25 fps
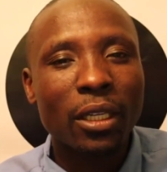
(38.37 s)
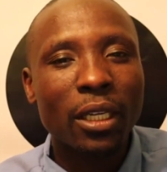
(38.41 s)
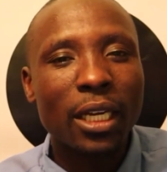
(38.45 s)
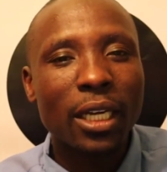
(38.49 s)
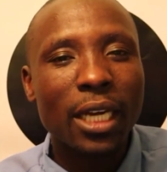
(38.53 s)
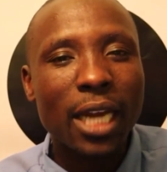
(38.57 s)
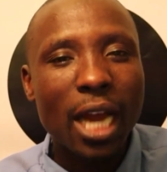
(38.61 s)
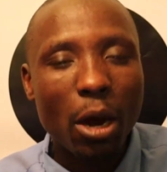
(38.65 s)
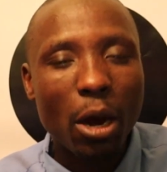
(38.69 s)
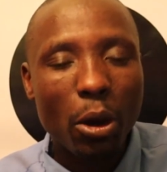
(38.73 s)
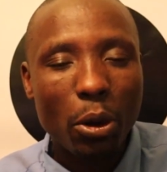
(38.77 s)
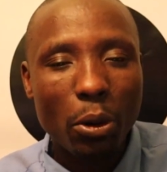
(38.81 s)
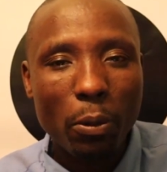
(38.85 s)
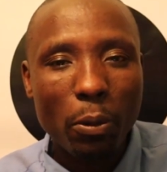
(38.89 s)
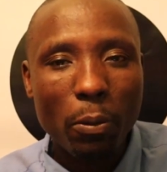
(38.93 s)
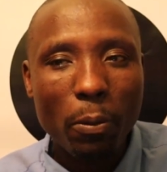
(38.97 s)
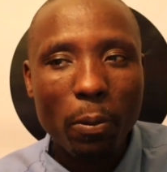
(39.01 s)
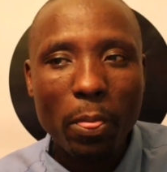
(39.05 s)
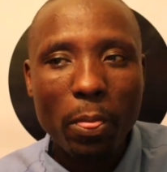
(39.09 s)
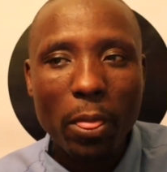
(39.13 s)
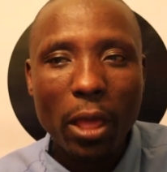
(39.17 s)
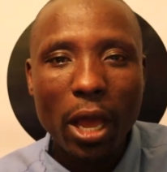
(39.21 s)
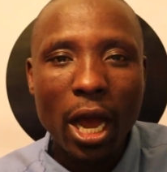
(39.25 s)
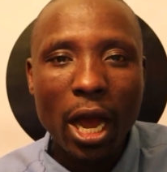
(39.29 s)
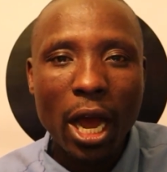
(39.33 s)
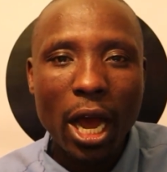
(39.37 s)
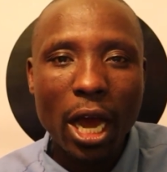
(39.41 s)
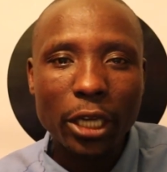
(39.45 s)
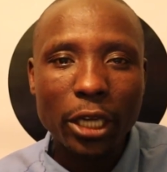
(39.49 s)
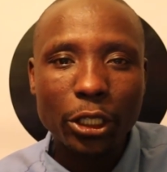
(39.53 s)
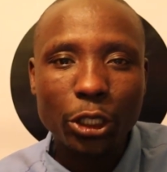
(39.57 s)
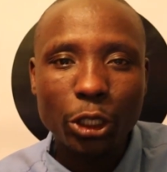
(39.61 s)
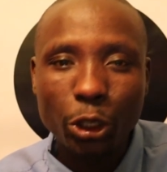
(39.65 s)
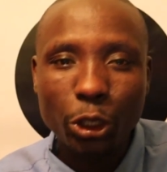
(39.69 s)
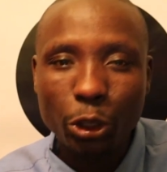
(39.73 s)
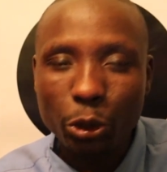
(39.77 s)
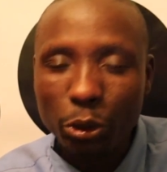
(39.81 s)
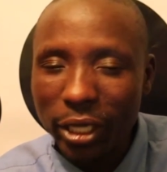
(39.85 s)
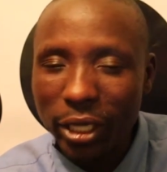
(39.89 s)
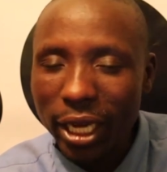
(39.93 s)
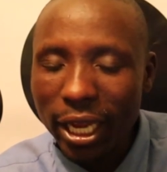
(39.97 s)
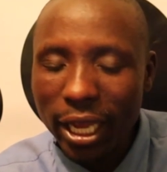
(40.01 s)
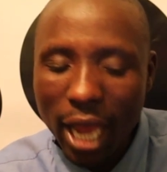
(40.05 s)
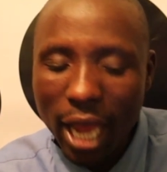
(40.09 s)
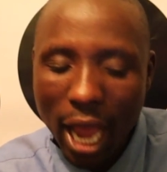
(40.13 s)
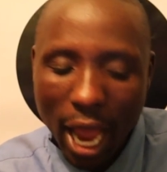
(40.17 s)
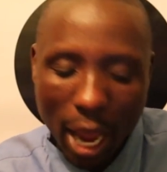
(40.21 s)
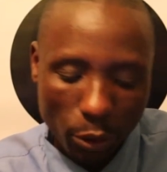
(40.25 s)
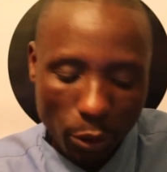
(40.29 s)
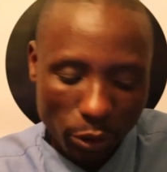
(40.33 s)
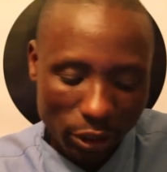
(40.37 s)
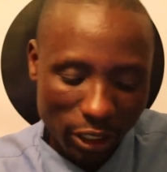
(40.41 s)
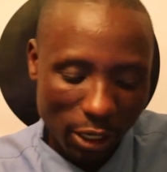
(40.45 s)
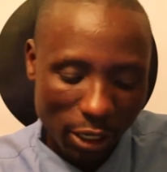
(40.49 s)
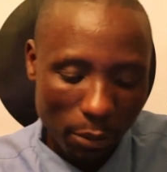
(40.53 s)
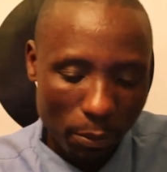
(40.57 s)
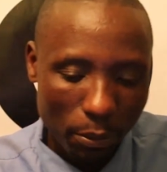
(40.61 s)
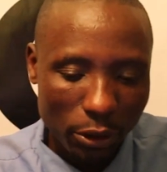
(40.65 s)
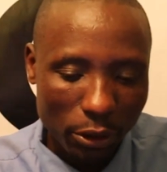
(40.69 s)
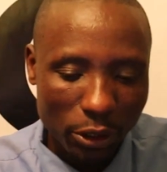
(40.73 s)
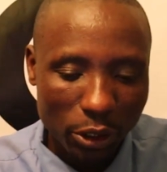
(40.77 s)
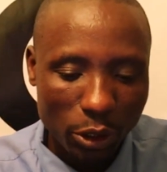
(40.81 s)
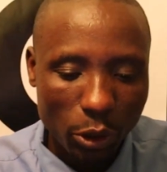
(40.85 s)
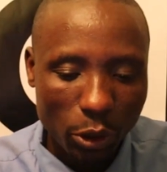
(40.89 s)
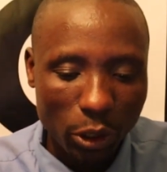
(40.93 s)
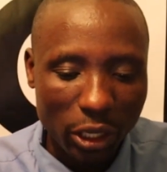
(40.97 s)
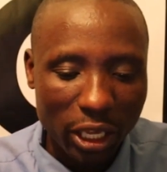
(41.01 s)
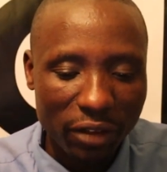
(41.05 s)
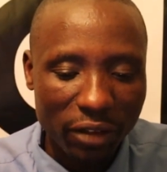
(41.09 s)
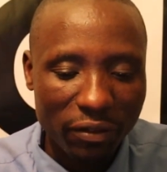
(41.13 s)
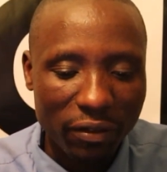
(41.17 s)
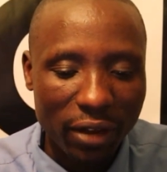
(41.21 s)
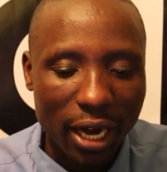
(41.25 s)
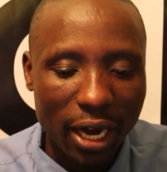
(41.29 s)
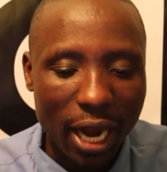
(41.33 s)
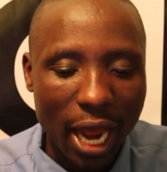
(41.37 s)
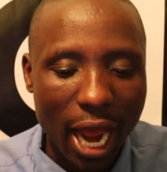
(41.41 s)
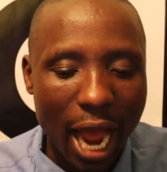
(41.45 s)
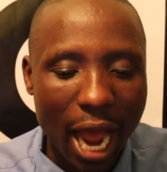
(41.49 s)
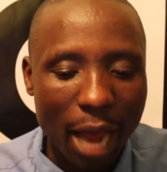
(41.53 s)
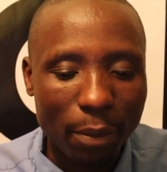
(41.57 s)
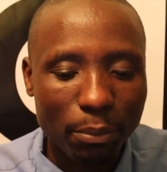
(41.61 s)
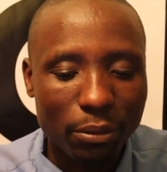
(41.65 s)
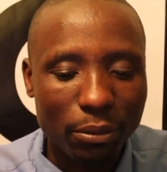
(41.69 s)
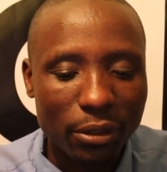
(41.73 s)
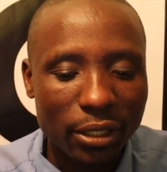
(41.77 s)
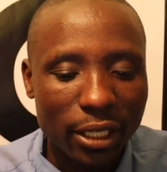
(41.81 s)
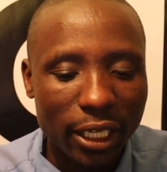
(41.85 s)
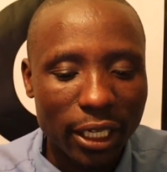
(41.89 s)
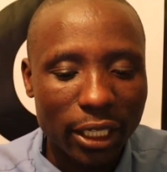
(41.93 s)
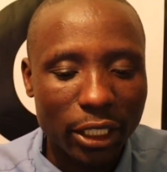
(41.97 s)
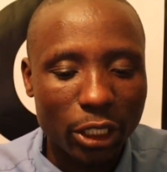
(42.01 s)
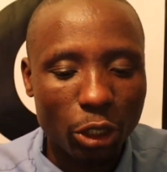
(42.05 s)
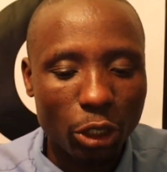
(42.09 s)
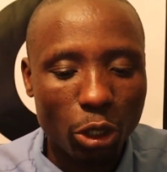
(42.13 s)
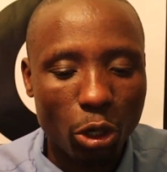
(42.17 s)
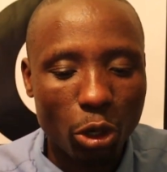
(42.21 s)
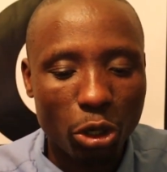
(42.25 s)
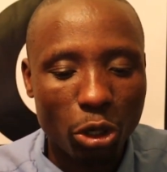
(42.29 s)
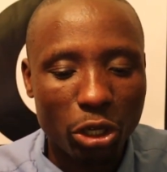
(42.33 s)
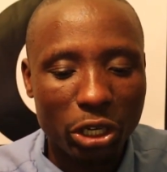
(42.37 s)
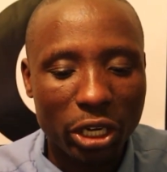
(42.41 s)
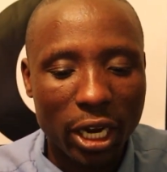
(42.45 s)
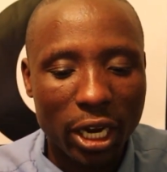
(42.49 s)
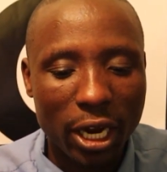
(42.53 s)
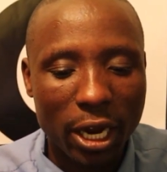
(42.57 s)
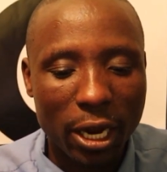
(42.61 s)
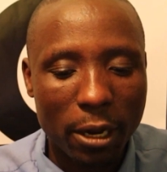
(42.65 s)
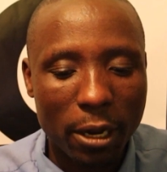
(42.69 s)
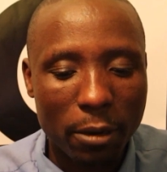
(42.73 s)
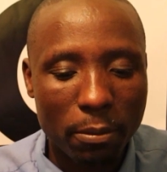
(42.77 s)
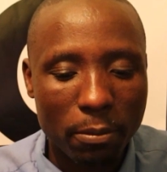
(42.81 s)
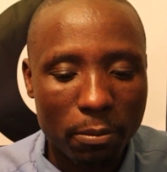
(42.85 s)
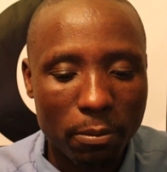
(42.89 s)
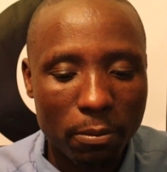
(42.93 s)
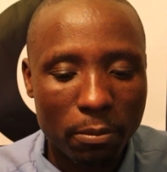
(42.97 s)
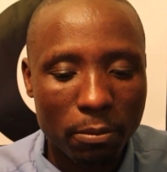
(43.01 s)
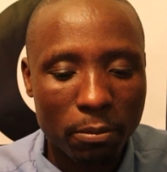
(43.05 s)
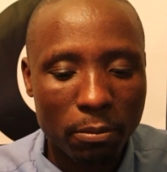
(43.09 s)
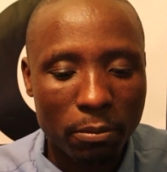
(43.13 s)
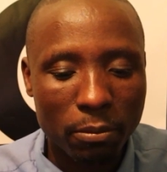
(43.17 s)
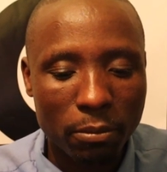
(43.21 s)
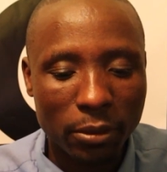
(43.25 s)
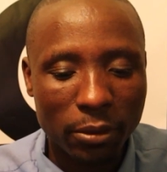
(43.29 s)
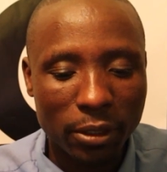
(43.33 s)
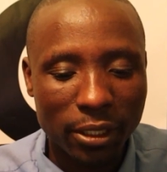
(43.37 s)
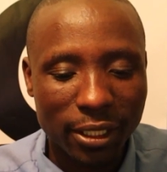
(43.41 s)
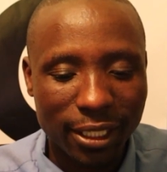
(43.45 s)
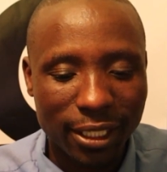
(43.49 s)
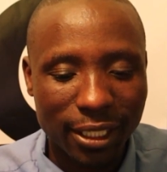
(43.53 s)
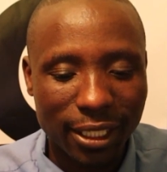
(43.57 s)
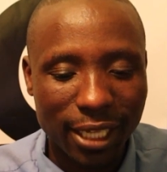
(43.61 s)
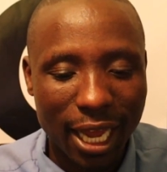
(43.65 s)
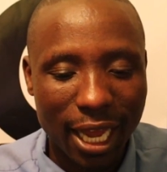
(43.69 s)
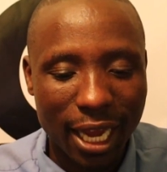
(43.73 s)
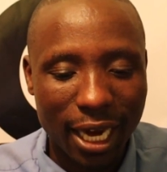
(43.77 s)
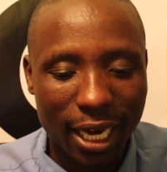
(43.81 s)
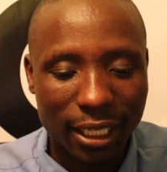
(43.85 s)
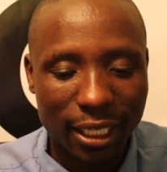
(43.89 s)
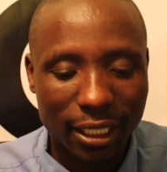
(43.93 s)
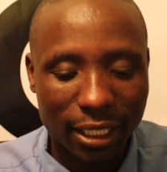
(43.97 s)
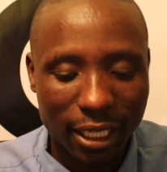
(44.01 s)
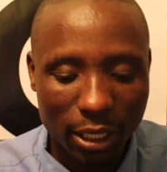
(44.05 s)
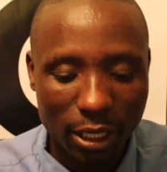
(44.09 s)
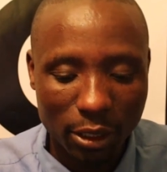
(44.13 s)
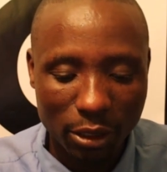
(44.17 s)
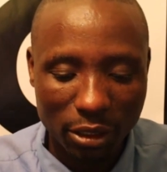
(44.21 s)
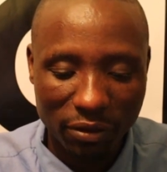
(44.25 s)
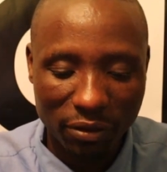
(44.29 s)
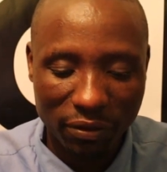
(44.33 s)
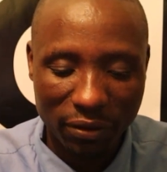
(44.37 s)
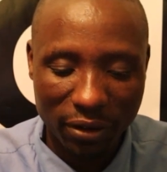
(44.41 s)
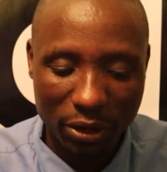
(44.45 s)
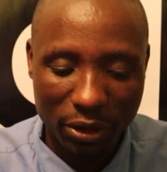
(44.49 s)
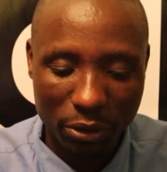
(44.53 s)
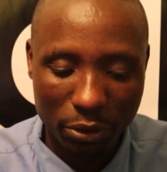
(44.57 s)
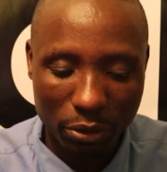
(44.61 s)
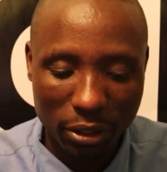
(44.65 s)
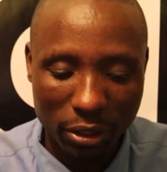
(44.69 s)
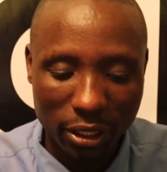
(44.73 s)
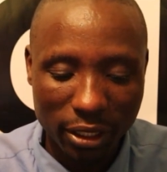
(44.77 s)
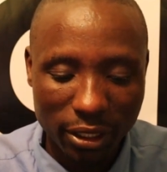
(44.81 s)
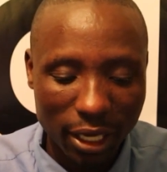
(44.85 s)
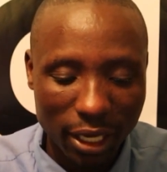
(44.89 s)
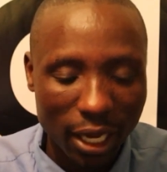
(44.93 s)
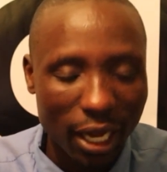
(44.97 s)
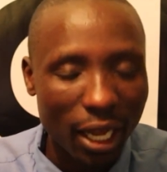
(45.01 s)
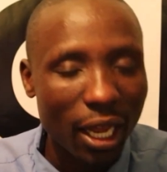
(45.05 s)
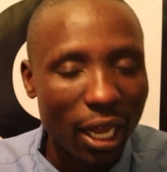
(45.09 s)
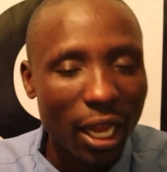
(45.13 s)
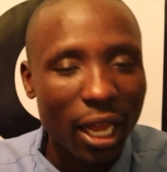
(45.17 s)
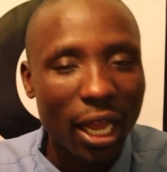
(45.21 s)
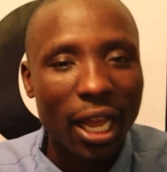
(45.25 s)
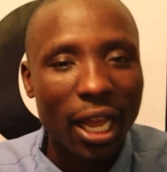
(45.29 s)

Now, uh, today I was supposed to give an update on um, Sarah Tieno's fundraiser.